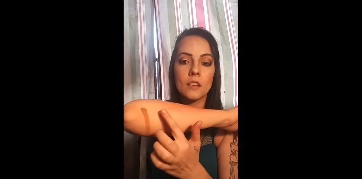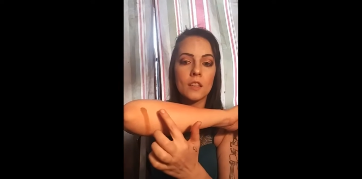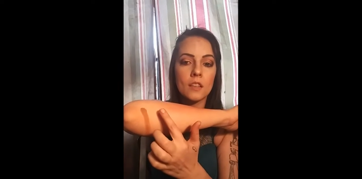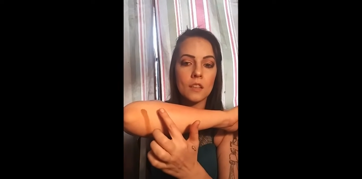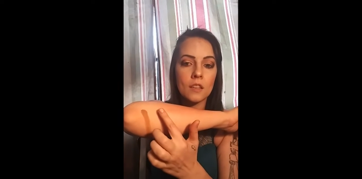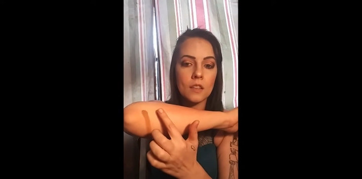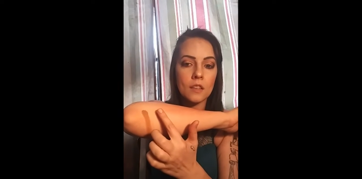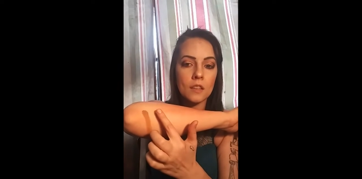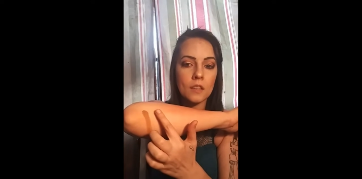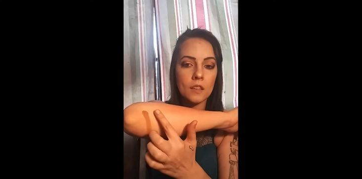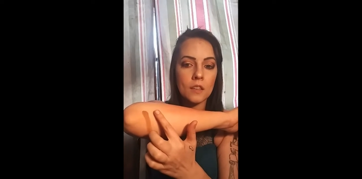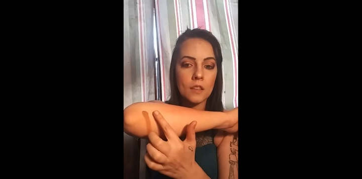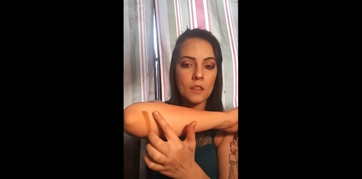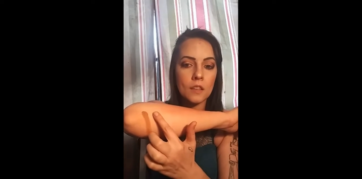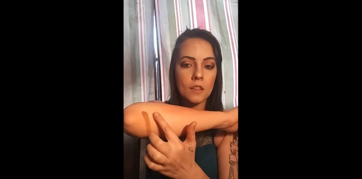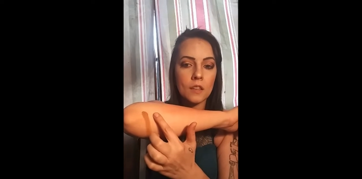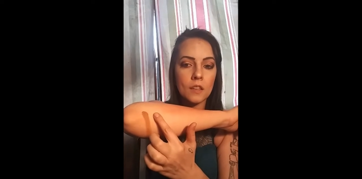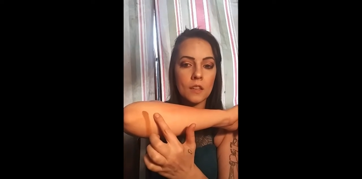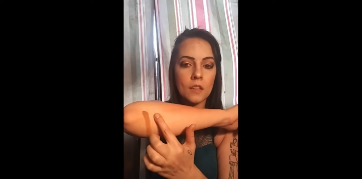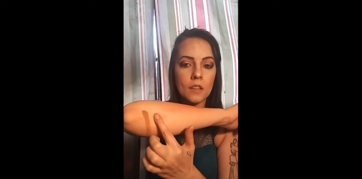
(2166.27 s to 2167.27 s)

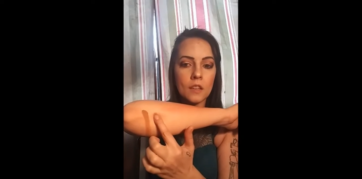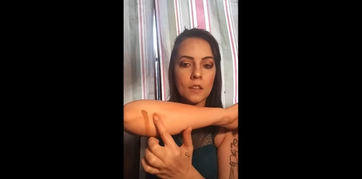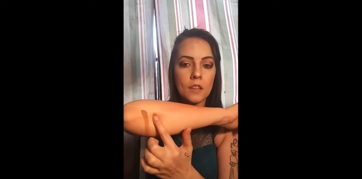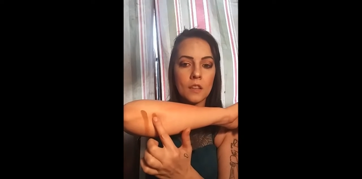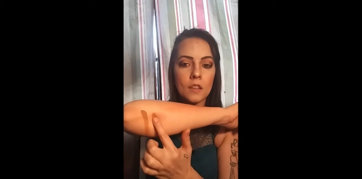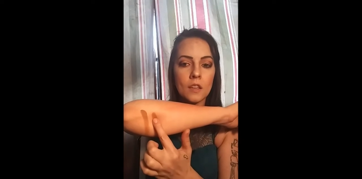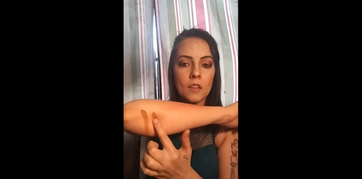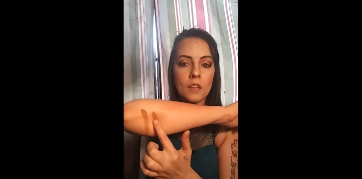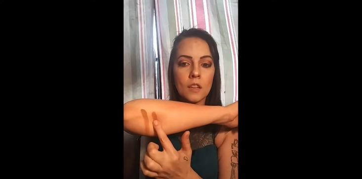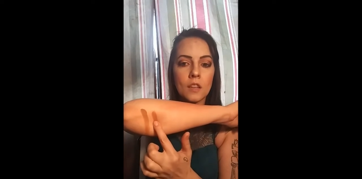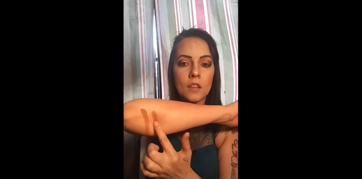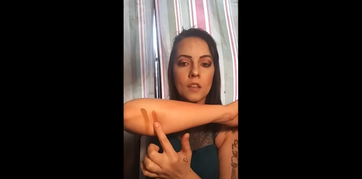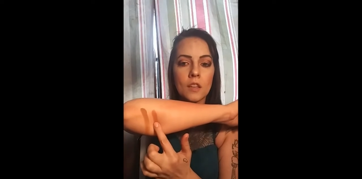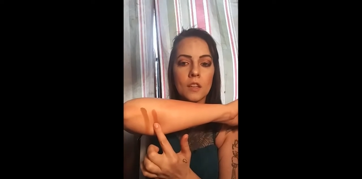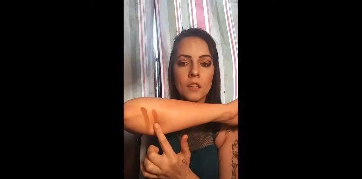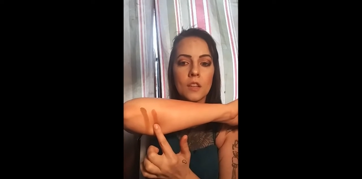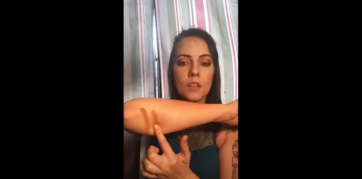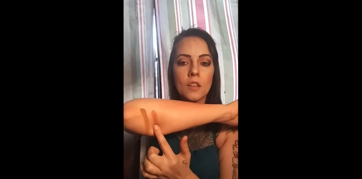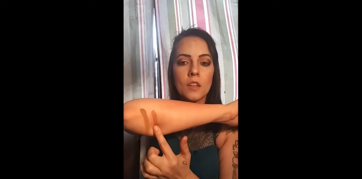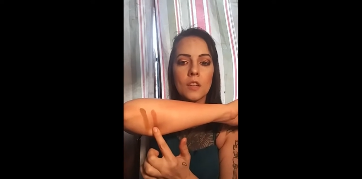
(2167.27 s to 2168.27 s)

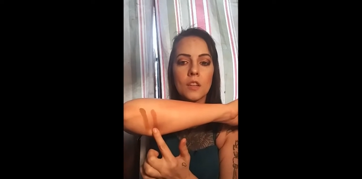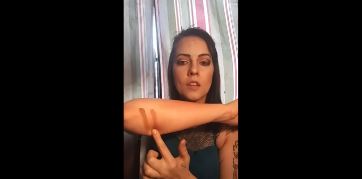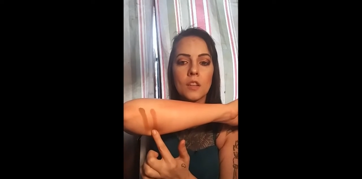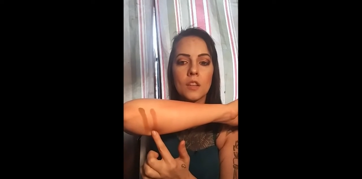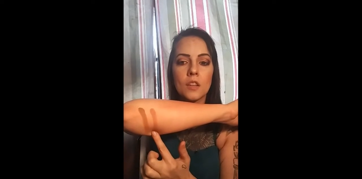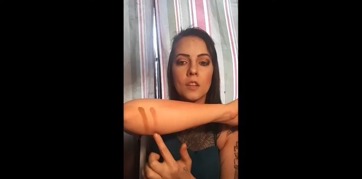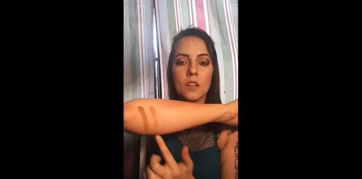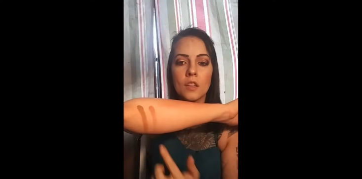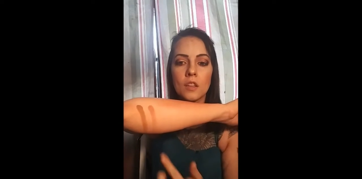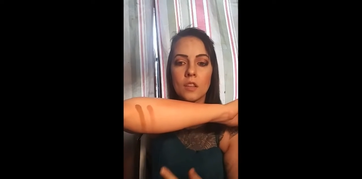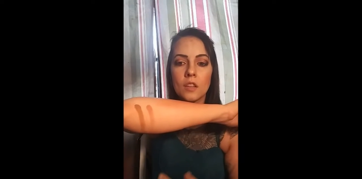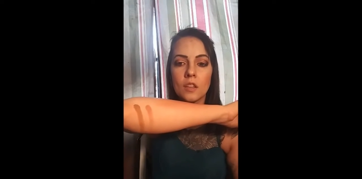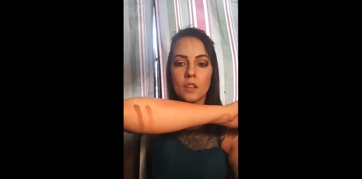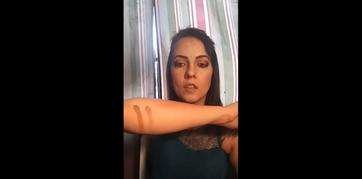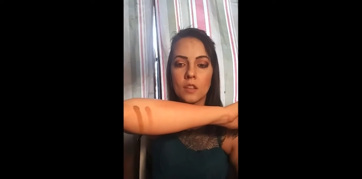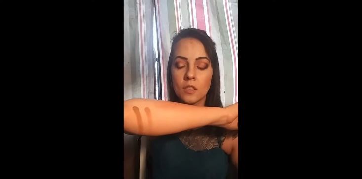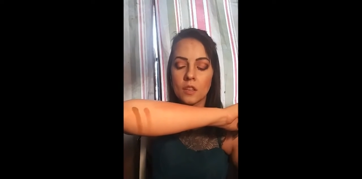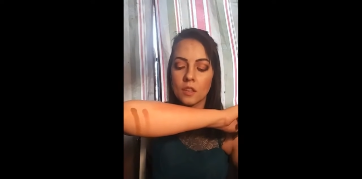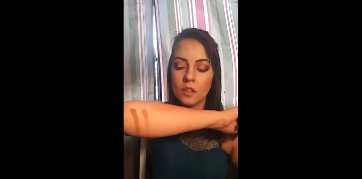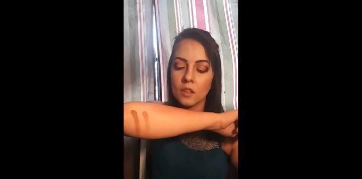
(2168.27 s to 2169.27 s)

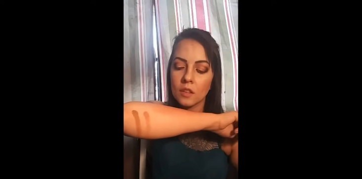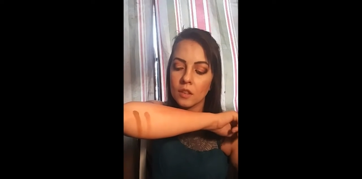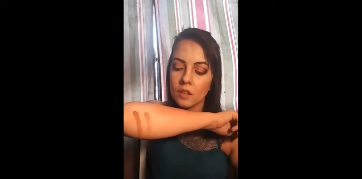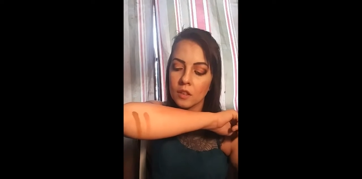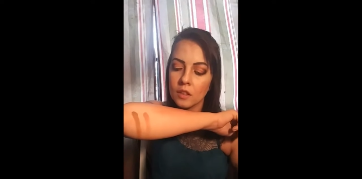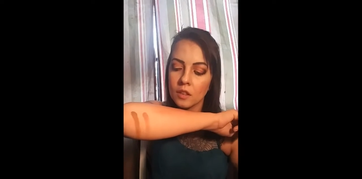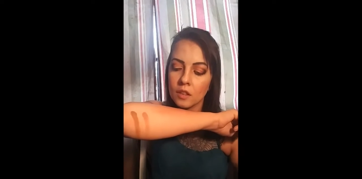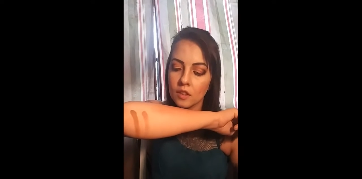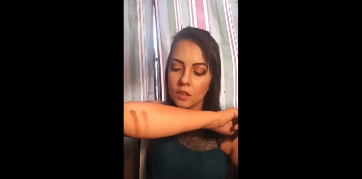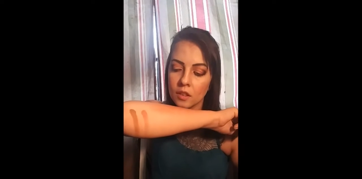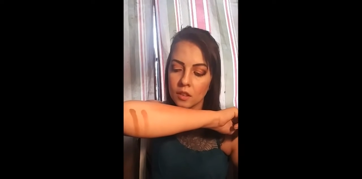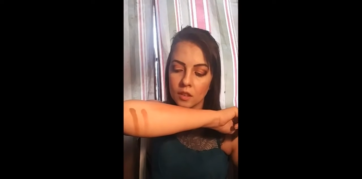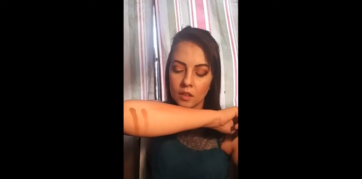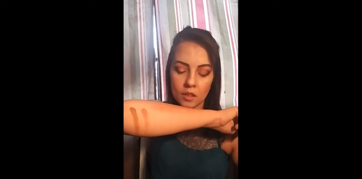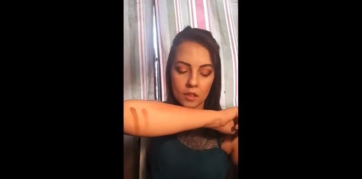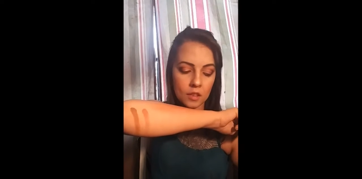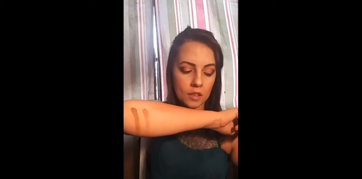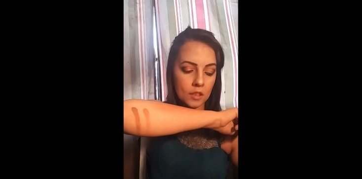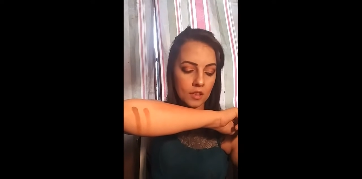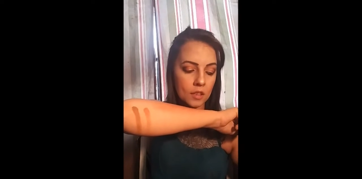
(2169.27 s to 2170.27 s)

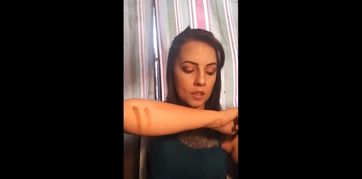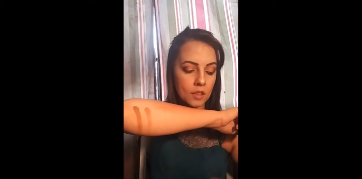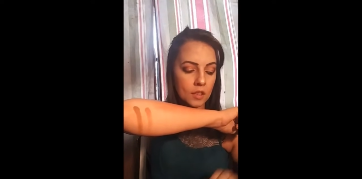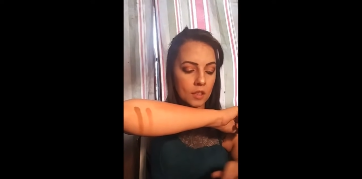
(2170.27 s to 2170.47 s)
(no one is talking)